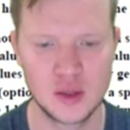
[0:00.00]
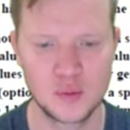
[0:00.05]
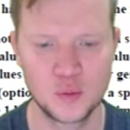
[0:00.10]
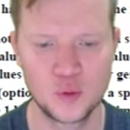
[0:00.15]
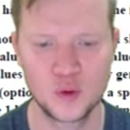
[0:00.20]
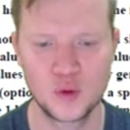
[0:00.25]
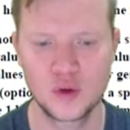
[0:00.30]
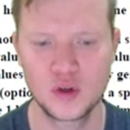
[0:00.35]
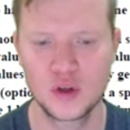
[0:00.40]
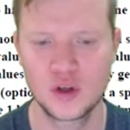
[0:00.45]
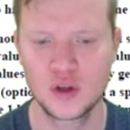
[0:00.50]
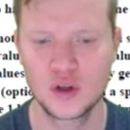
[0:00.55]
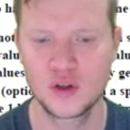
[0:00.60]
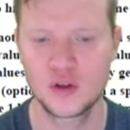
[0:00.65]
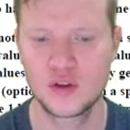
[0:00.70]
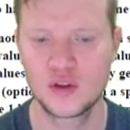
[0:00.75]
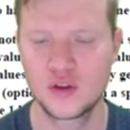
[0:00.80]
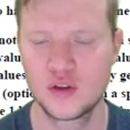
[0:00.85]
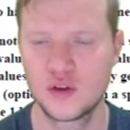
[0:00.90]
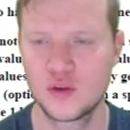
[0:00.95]
up,
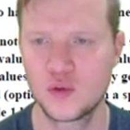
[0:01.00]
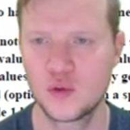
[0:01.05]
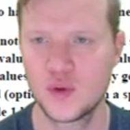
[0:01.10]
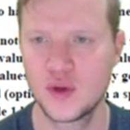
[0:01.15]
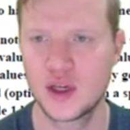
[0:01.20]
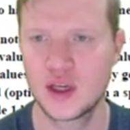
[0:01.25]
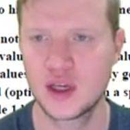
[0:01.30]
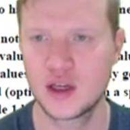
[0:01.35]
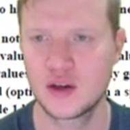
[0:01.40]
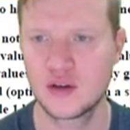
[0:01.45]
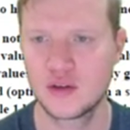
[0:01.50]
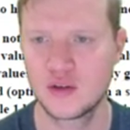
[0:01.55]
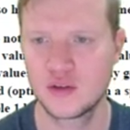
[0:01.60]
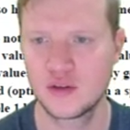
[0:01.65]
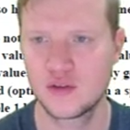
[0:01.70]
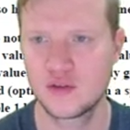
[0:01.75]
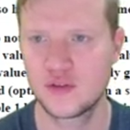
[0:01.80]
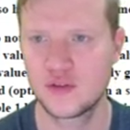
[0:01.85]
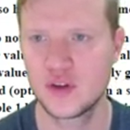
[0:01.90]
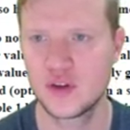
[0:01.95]
we can
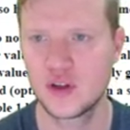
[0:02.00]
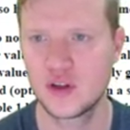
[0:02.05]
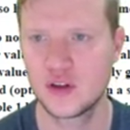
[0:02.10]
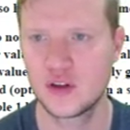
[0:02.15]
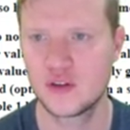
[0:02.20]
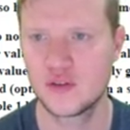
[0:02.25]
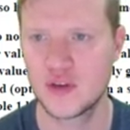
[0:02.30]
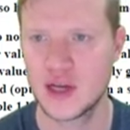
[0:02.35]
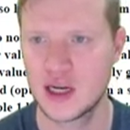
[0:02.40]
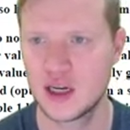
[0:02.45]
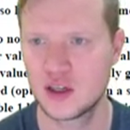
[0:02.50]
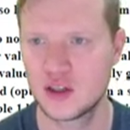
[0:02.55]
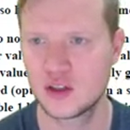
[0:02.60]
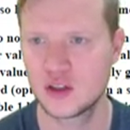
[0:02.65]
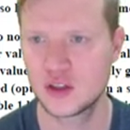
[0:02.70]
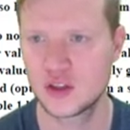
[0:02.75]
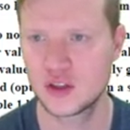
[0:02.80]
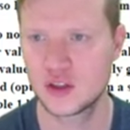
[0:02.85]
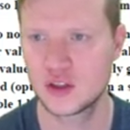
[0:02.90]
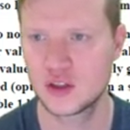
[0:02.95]
fill the
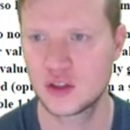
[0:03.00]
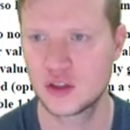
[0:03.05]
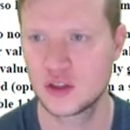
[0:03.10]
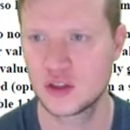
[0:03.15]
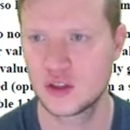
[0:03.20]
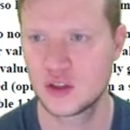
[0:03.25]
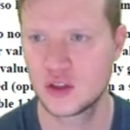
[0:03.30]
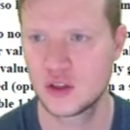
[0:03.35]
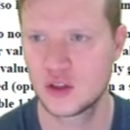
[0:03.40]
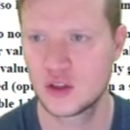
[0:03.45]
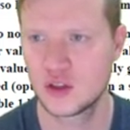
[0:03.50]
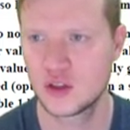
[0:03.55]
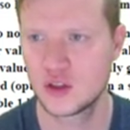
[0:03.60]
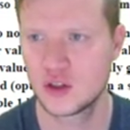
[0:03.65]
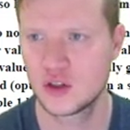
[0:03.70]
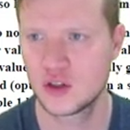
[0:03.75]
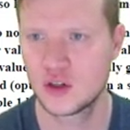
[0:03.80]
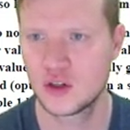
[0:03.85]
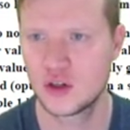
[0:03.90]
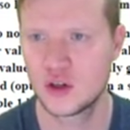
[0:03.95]
values.
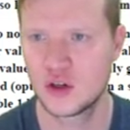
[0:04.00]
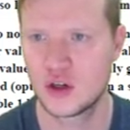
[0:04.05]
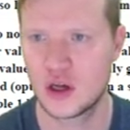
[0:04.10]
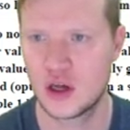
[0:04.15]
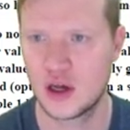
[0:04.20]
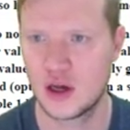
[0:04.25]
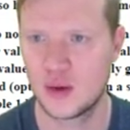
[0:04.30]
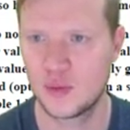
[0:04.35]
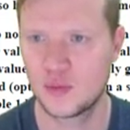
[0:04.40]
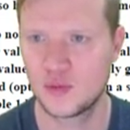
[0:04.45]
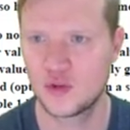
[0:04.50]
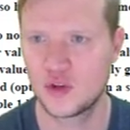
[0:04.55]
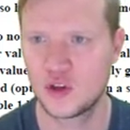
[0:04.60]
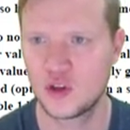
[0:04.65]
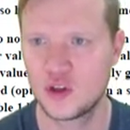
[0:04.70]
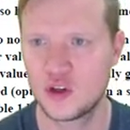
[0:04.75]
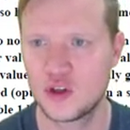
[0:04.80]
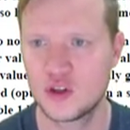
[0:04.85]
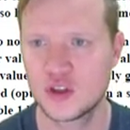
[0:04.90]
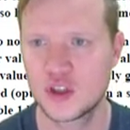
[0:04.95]
Um, the
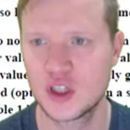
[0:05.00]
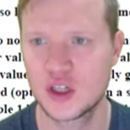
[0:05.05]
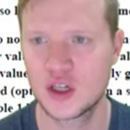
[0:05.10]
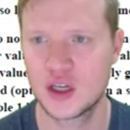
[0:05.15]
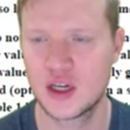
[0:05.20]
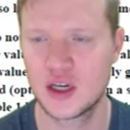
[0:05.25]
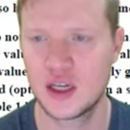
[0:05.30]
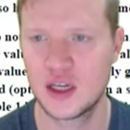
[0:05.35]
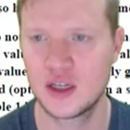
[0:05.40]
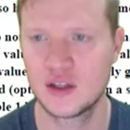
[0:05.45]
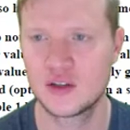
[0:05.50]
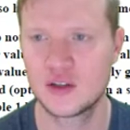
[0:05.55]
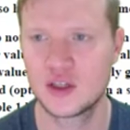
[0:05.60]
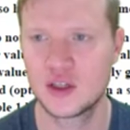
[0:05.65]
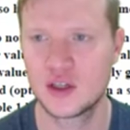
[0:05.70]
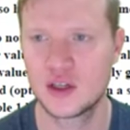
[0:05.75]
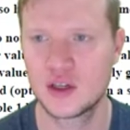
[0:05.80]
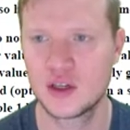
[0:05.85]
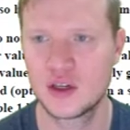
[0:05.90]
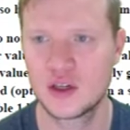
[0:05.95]
user can
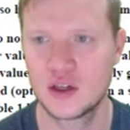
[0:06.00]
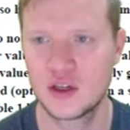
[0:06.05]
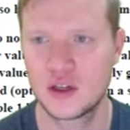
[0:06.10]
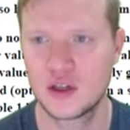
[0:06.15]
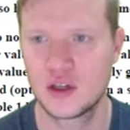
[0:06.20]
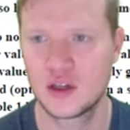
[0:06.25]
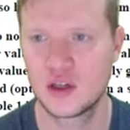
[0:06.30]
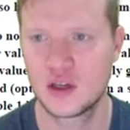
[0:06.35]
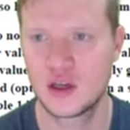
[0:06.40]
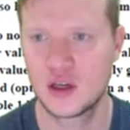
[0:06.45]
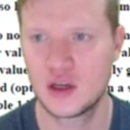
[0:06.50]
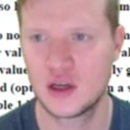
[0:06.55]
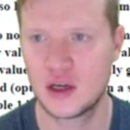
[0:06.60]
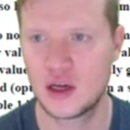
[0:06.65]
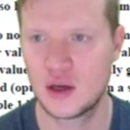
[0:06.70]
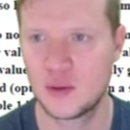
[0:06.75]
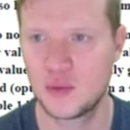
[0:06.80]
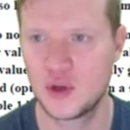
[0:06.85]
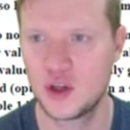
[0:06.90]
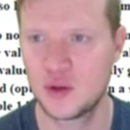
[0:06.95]
enter
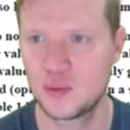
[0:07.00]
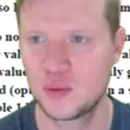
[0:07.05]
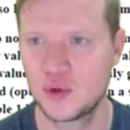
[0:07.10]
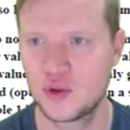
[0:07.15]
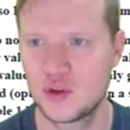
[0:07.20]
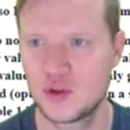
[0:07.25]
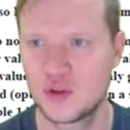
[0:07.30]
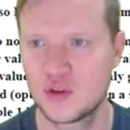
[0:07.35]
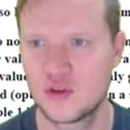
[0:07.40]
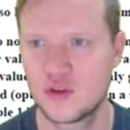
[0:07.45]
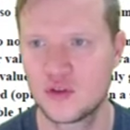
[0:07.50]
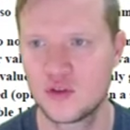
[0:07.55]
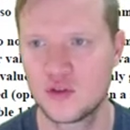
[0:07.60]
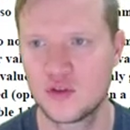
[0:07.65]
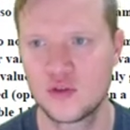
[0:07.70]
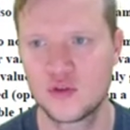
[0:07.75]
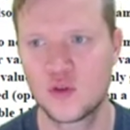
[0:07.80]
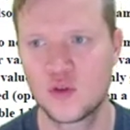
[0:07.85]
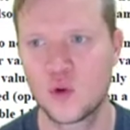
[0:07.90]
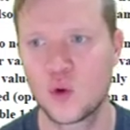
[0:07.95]
um, input
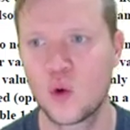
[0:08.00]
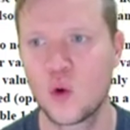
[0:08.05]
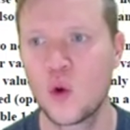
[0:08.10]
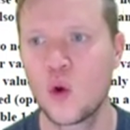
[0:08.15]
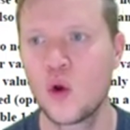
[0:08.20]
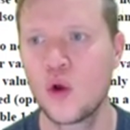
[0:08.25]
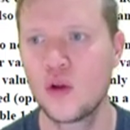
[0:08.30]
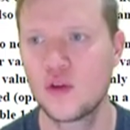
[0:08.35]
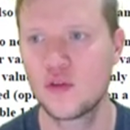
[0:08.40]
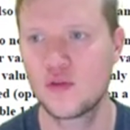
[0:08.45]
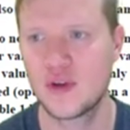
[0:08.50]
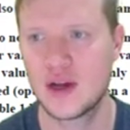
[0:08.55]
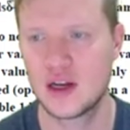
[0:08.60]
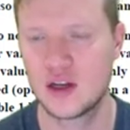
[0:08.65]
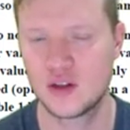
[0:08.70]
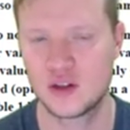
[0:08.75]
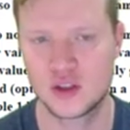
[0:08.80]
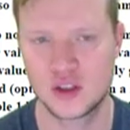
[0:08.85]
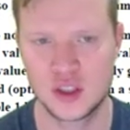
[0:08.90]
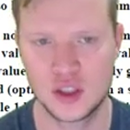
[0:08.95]
for all the
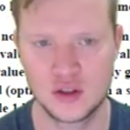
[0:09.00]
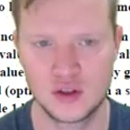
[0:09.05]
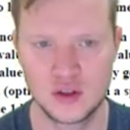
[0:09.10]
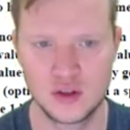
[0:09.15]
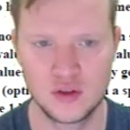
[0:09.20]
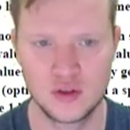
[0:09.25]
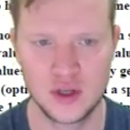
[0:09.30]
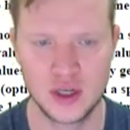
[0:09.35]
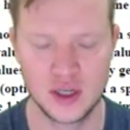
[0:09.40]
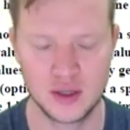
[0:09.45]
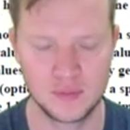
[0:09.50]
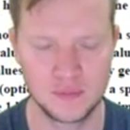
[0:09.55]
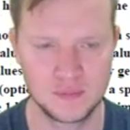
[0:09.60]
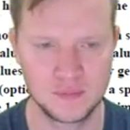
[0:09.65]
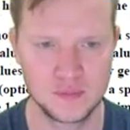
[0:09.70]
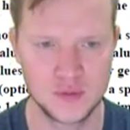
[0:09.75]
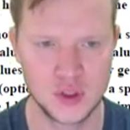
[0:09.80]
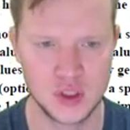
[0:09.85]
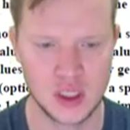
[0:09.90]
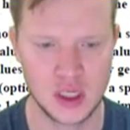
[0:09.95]
values in the array.
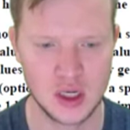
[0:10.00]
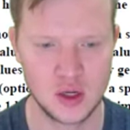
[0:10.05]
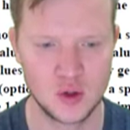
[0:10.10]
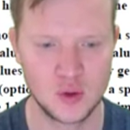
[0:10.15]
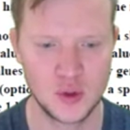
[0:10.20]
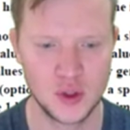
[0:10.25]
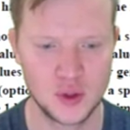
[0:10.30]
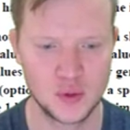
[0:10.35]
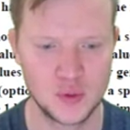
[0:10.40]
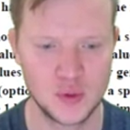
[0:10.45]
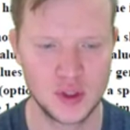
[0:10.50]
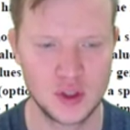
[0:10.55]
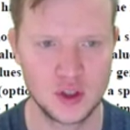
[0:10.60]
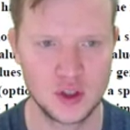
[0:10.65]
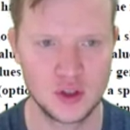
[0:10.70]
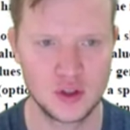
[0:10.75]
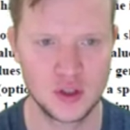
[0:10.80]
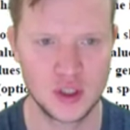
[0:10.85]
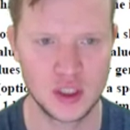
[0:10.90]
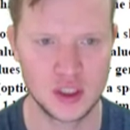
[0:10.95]
So how would we
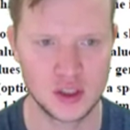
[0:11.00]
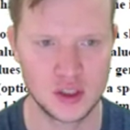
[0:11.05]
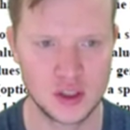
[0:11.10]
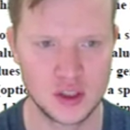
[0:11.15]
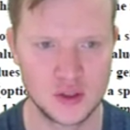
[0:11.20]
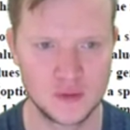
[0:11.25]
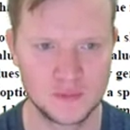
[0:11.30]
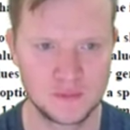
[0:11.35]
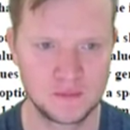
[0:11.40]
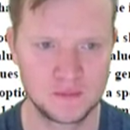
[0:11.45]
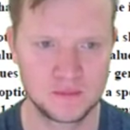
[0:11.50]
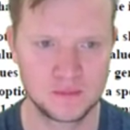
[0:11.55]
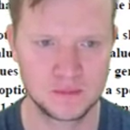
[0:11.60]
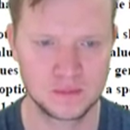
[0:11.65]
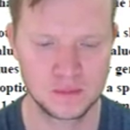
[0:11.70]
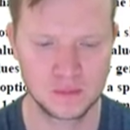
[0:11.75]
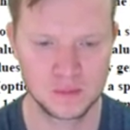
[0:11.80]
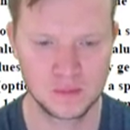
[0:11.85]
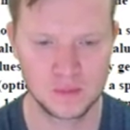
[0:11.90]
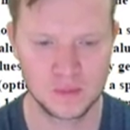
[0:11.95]
do this?
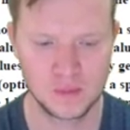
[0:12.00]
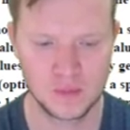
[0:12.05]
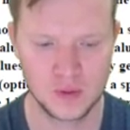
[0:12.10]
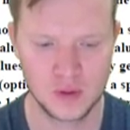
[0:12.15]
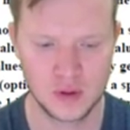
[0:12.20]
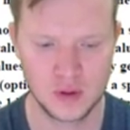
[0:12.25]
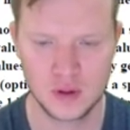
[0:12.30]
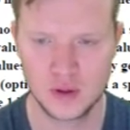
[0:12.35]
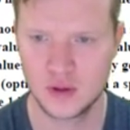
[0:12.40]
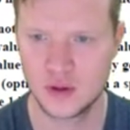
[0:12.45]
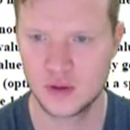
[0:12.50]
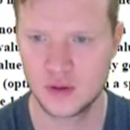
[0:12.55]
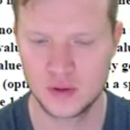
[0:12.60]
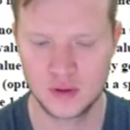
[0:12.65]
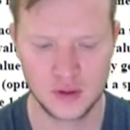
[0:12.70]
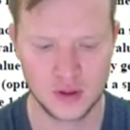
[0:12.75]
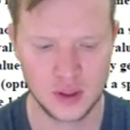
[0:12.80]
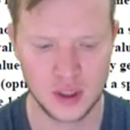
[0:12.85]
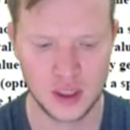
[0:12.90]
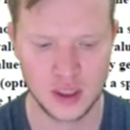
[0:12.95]

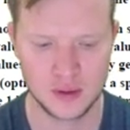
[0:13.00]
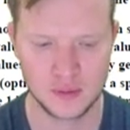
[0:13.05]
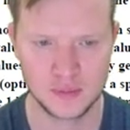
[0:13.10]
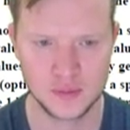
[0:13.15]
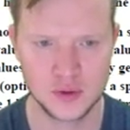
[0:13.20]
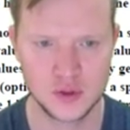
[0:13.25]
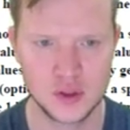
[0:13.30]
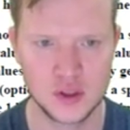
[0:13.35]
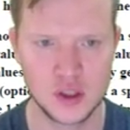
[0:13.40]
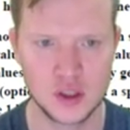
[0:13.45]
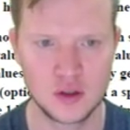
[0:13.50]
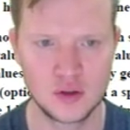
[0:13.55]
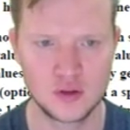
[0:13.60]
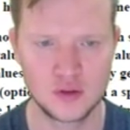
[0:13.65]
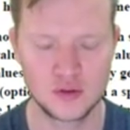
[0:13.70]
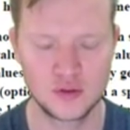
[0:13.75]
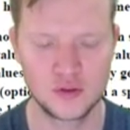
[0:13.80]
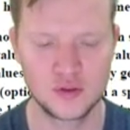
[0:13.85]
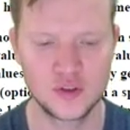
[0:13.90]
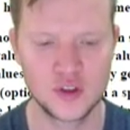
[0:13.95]
Okay, so
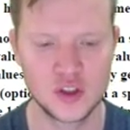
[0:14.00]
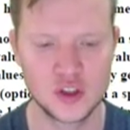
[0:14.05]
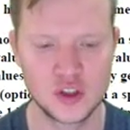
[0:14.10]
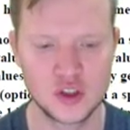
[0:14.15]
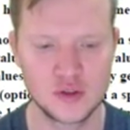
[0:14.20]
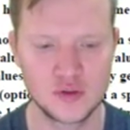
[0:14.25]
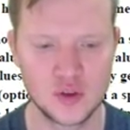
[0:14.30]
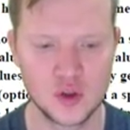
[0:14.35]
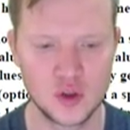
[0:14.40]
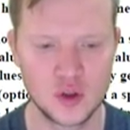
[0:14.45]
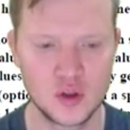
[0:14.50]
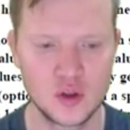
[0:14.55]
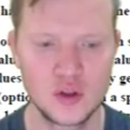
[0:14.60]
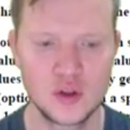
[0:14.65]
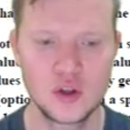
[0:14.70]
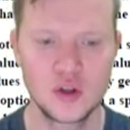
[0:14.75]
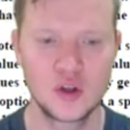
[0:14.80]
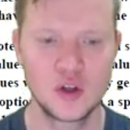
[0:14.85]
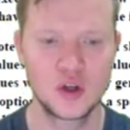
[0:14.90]
first of all,